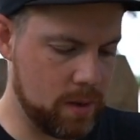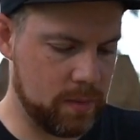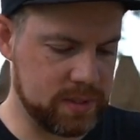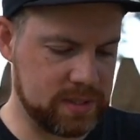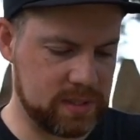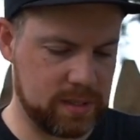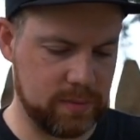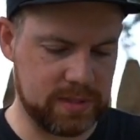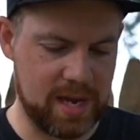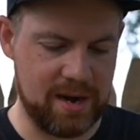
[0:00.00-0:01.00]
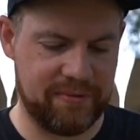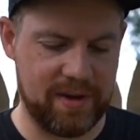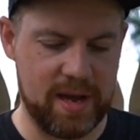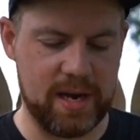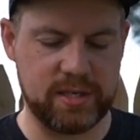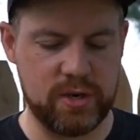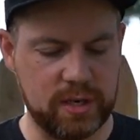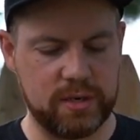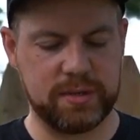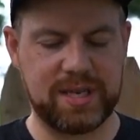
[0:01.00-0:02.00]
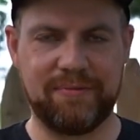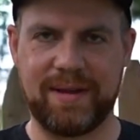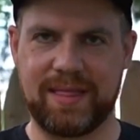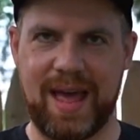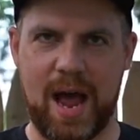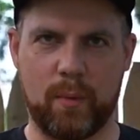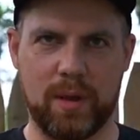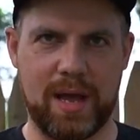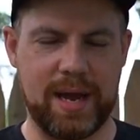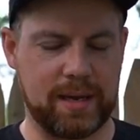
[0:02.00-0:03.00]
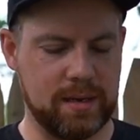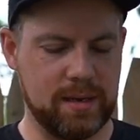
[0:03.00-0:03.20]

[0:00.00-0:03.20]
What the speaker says: What's kind of fun is you can do stuff like that where, like,